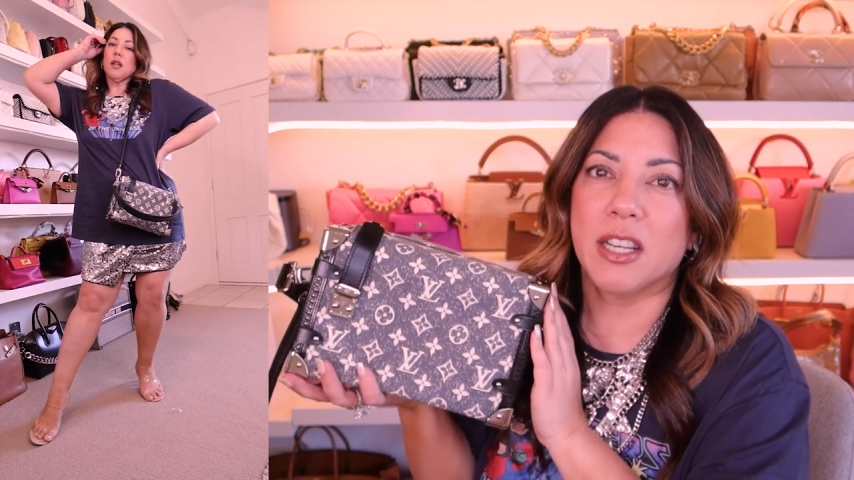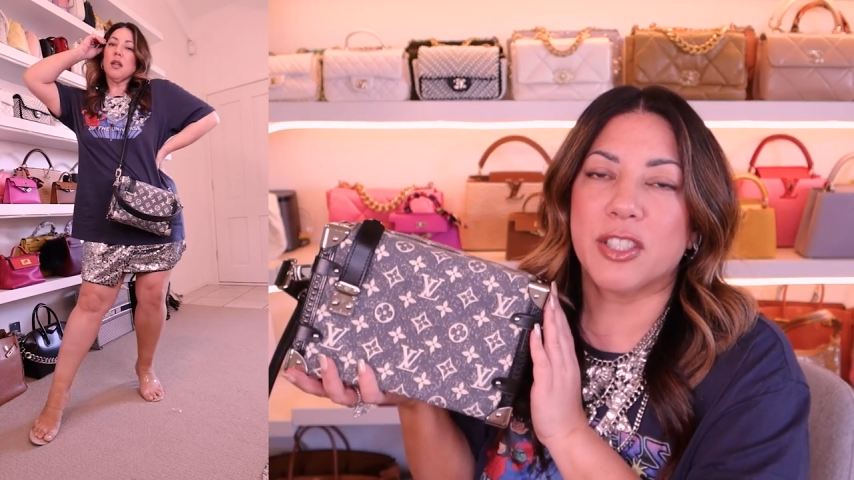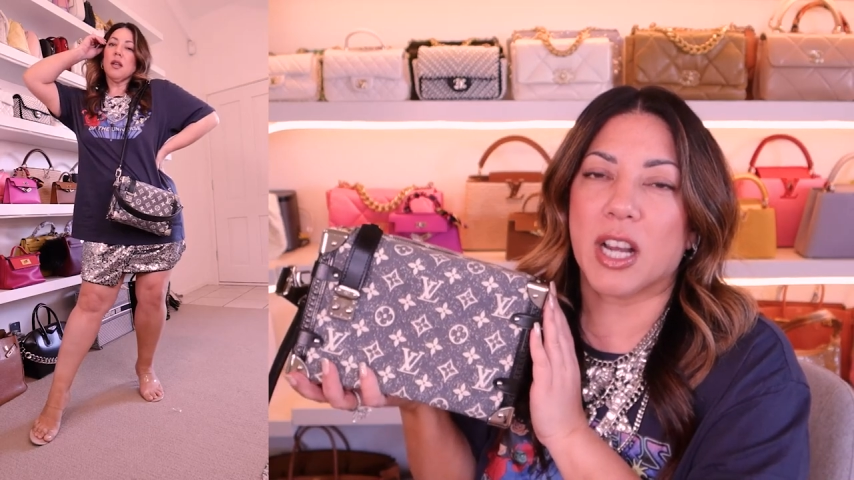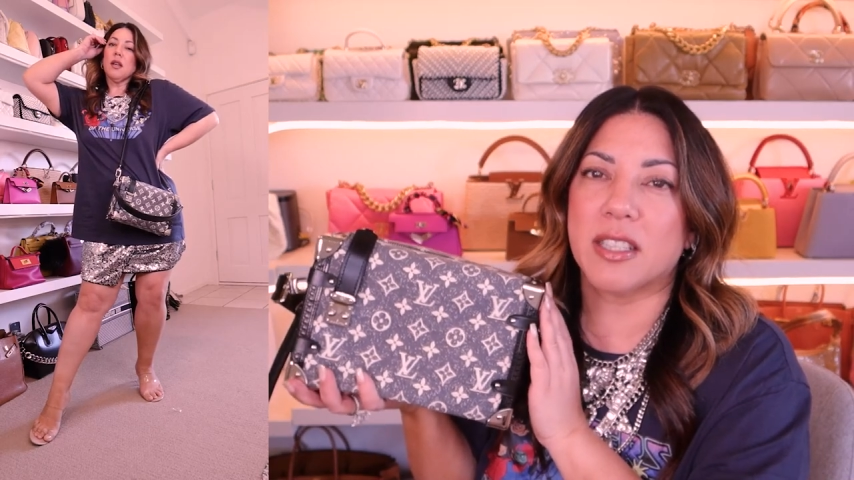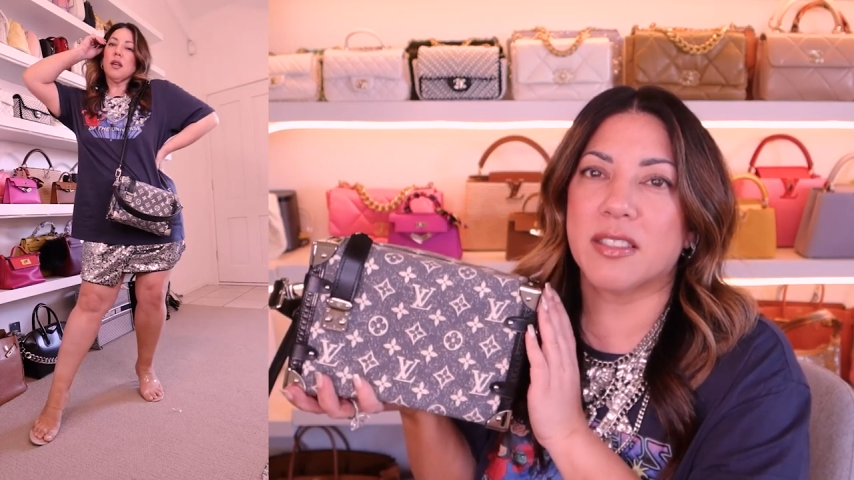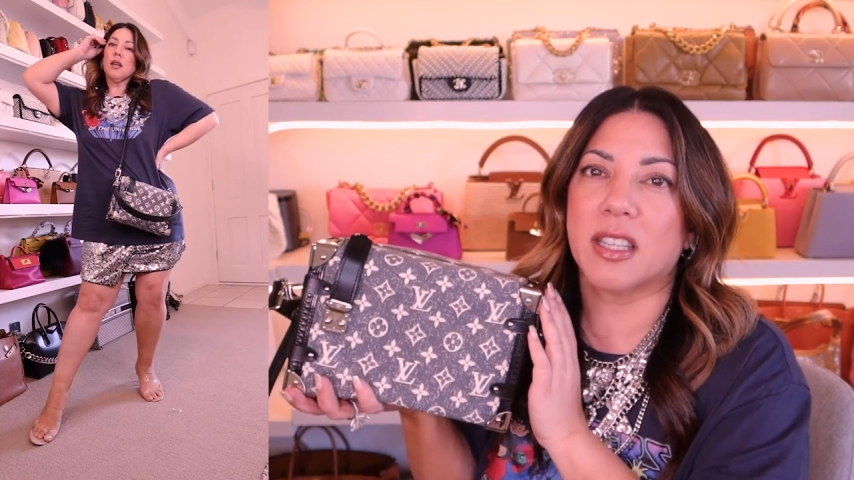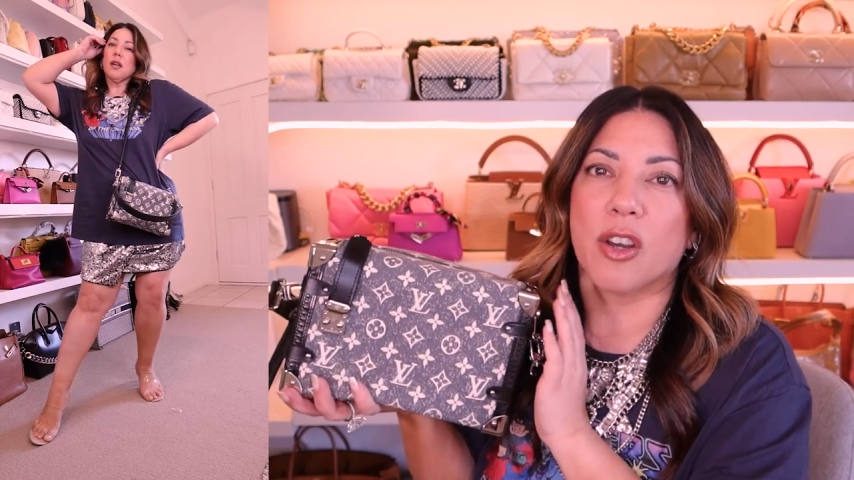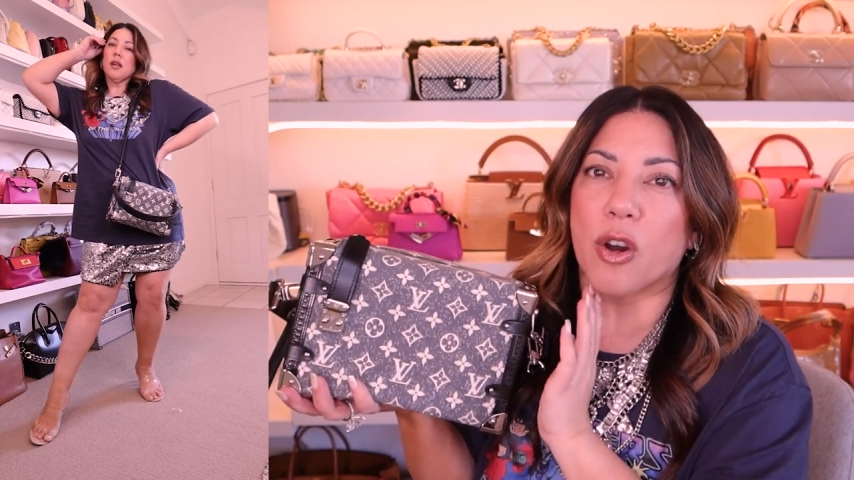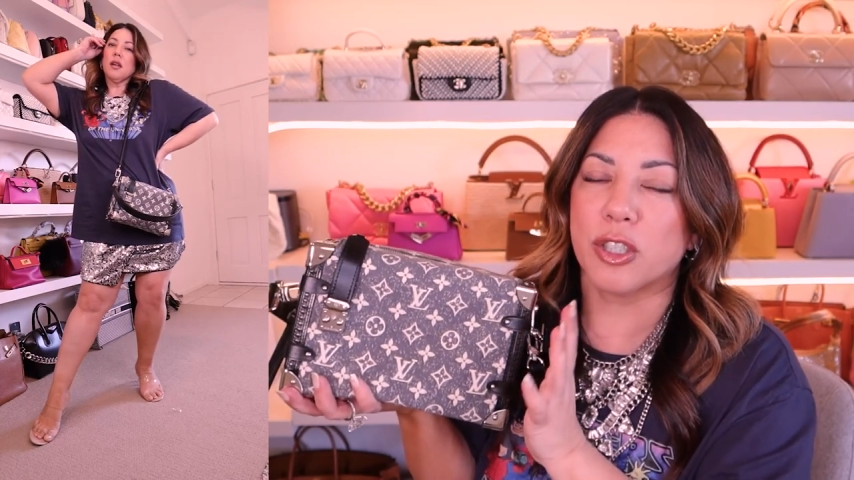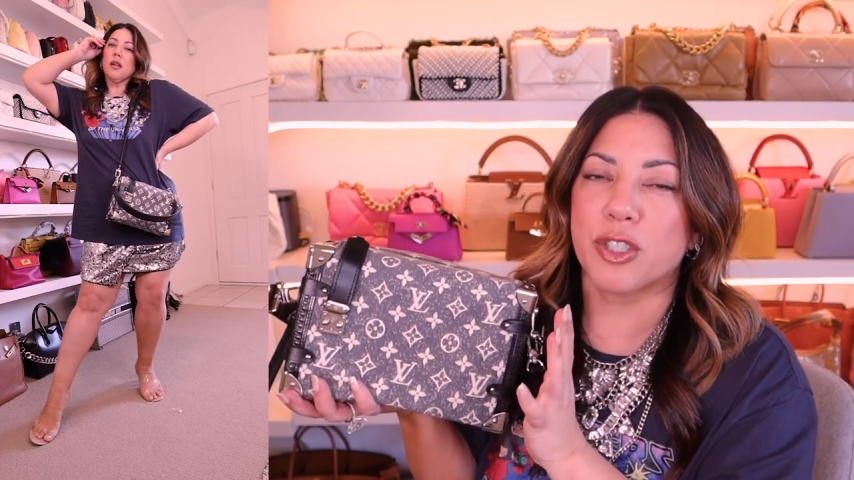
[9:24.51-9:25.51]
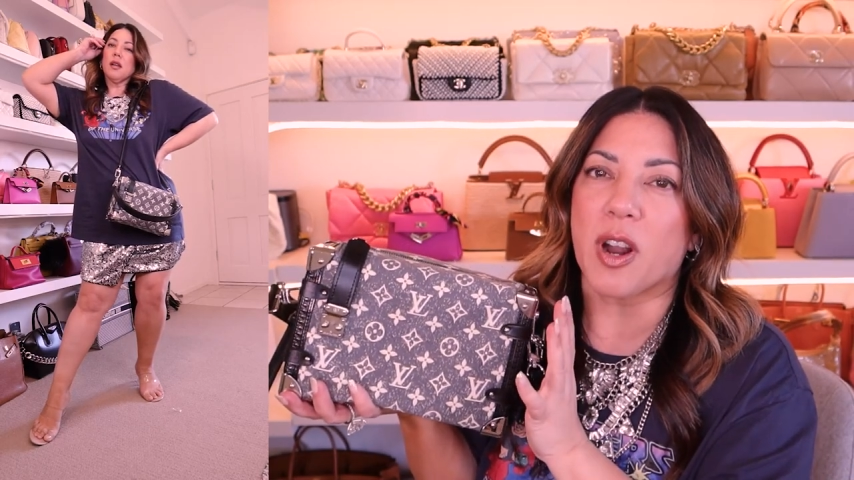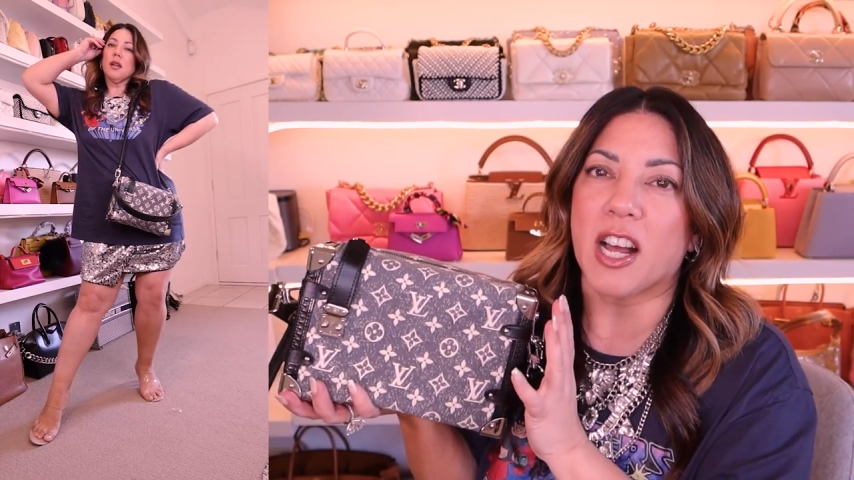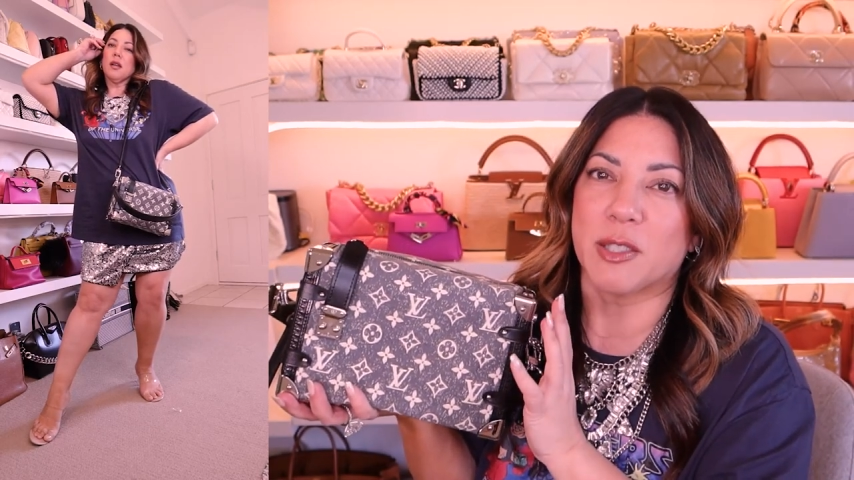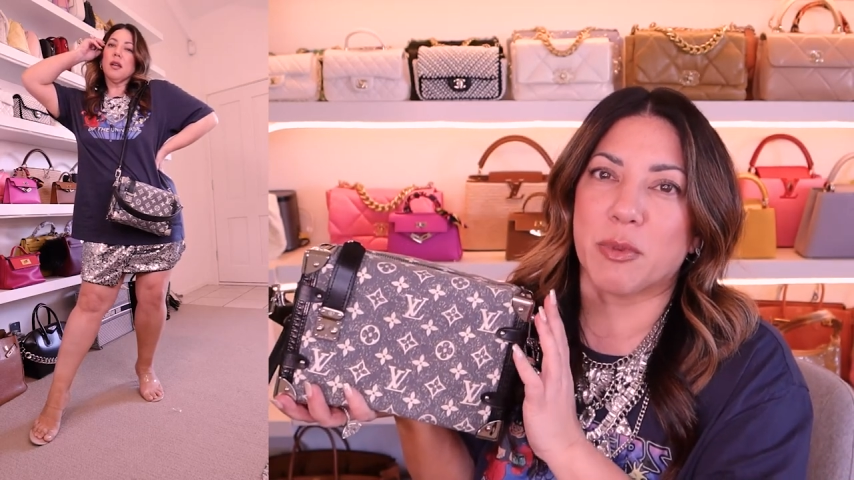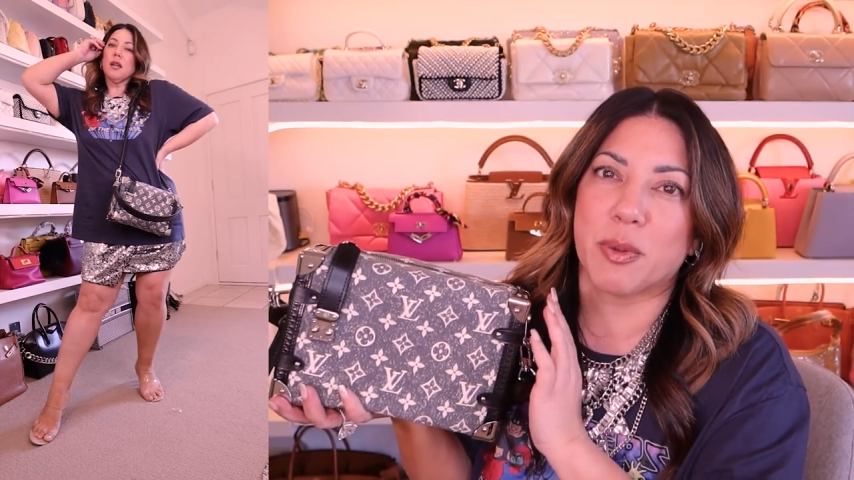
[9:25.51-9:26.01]
Just the
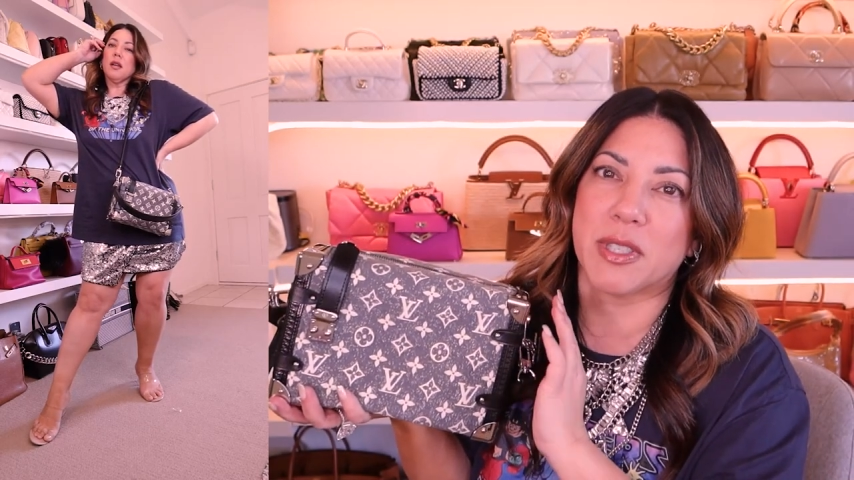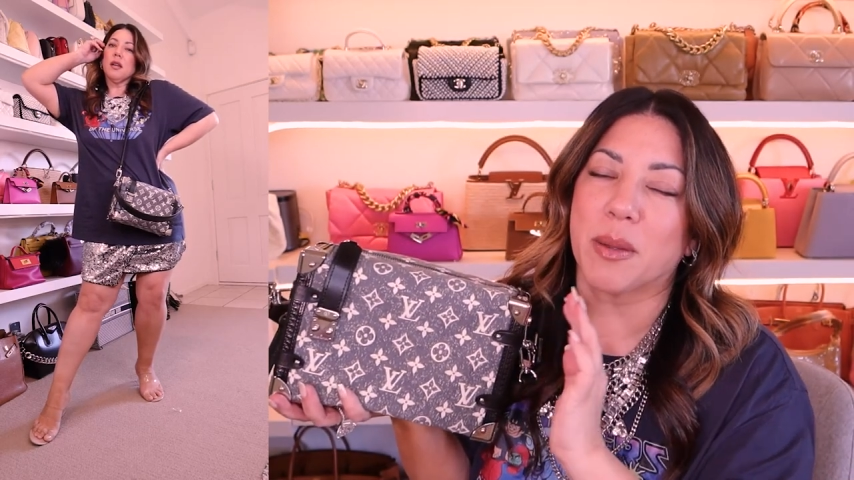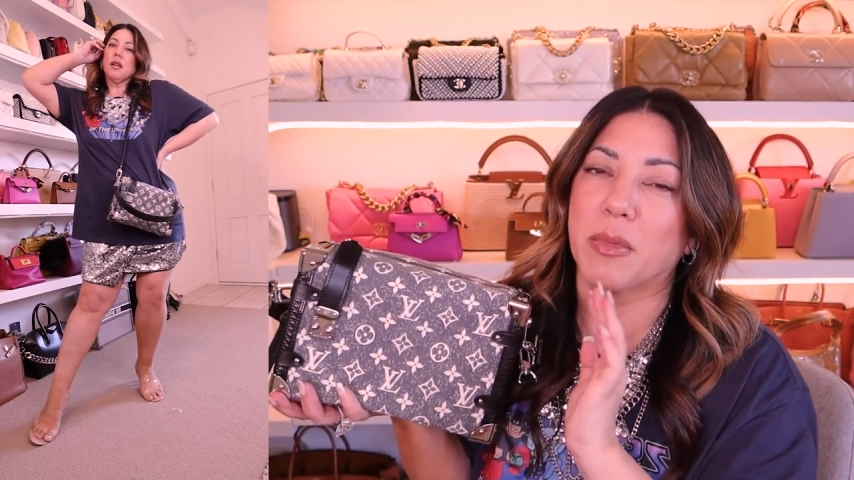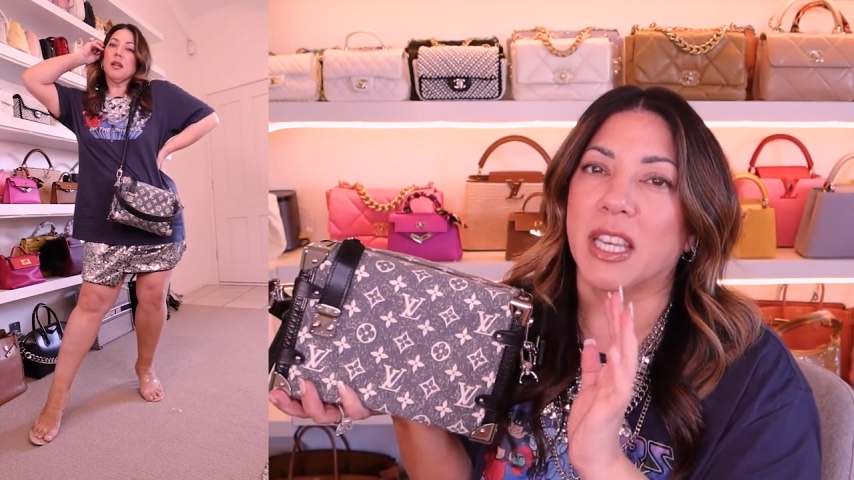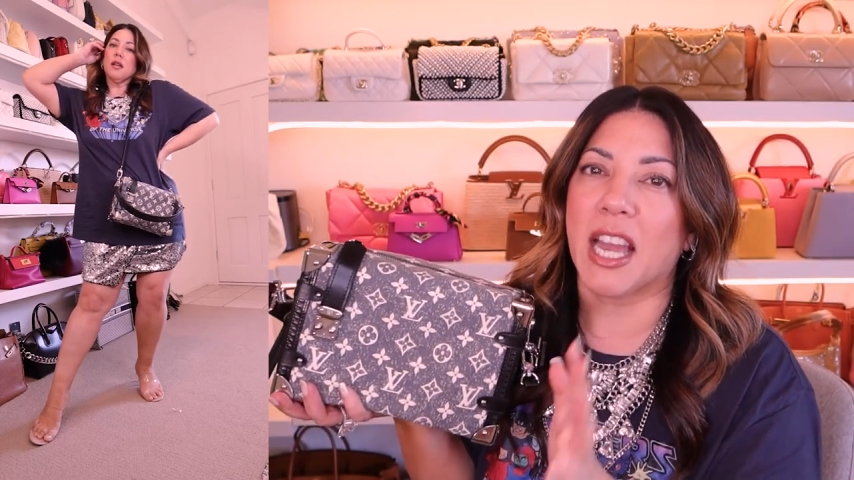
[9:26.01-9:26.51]
contrast between something